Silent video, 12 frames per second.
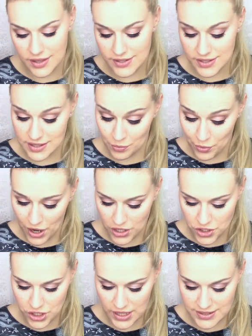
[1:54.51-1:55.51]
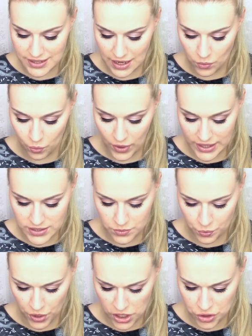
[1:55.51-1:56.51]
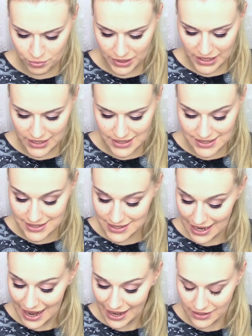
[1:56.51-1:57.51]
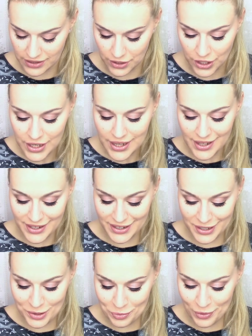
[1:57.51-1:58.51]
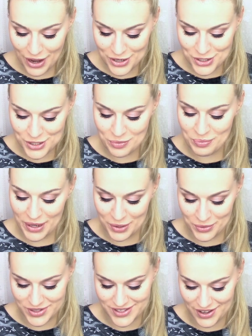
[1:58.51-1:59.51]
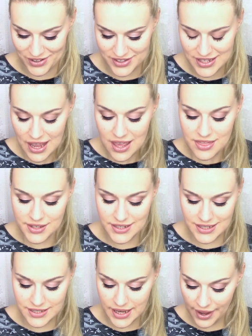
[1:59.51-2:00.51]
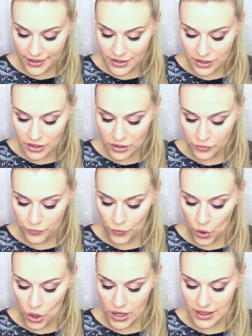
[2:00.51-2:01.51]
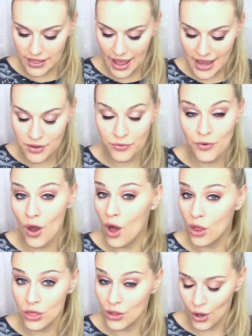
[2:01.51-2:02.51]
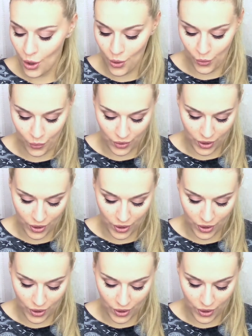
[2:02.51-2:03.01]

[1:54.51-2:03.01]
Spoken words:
This is a brush. It's a wet brush mini detangler. Little brush, big results. The detangler for a life on the go.